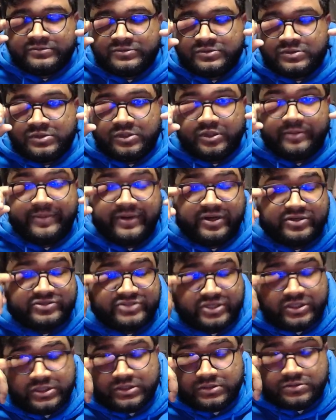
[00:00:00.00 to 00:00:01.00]
The Bears
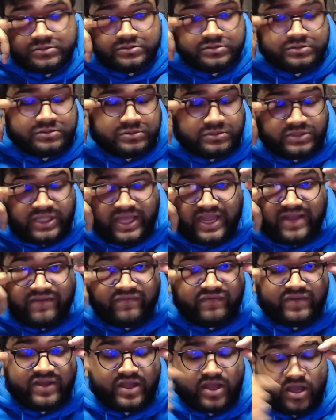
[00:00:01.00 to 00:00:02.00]
they
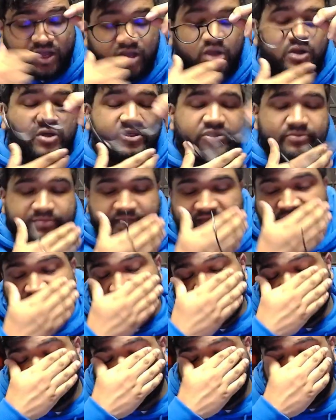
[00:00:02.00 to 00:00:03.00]
have all the
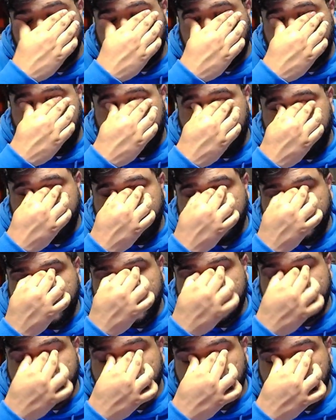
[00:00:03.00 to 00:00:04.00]
makings of a potentially